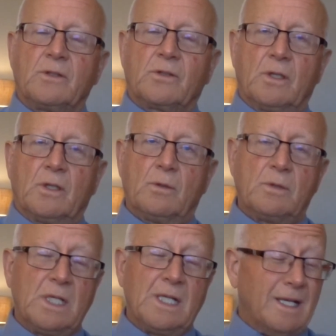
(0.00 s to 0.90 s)
And
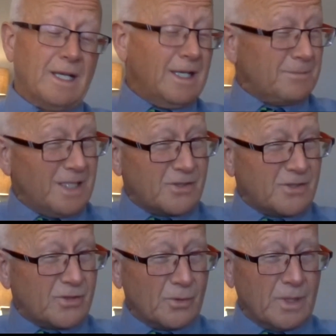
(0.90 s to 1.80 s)
so I'm not
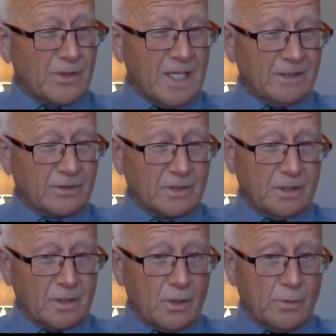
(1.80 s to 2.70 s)
sure where that's going
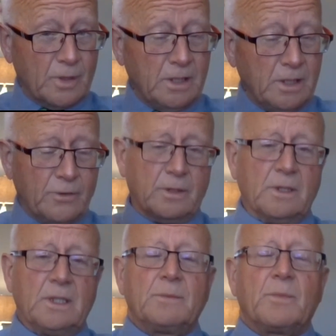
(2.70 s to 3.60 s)
to go either,
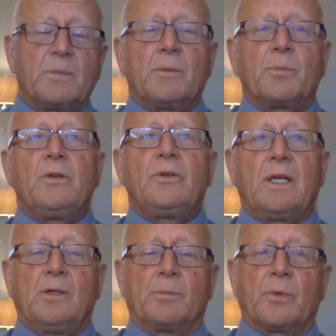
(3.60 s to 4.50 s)
but I
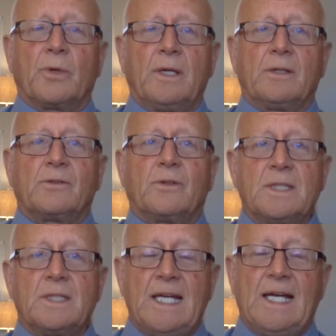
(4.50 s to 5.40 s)
appreciate your prayers
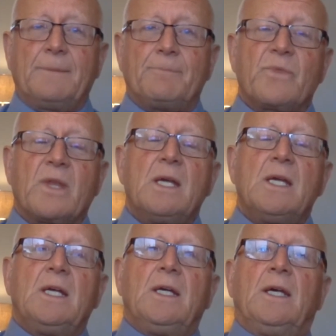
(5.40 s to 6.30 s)
on that.
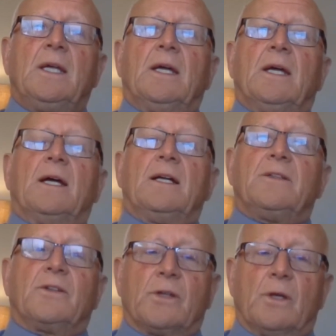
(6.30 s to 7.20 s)

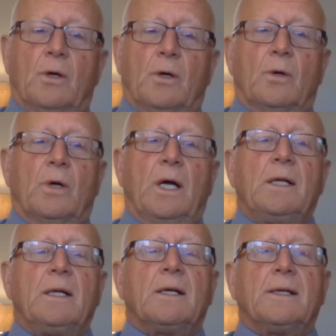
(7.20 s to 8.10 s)
And so,
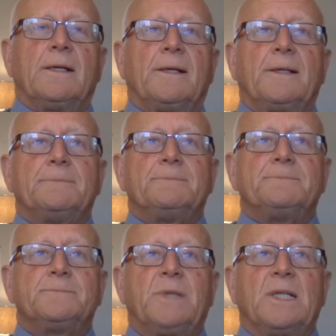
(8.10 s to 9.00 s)
um,
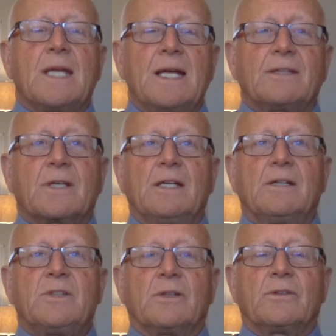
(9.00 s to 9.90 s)
but that's kind
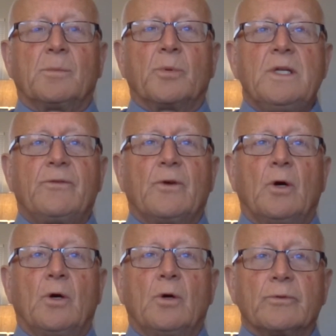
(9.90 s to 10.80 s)
of just a brief
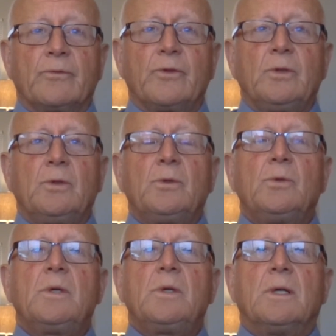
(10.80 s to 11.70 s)
overview.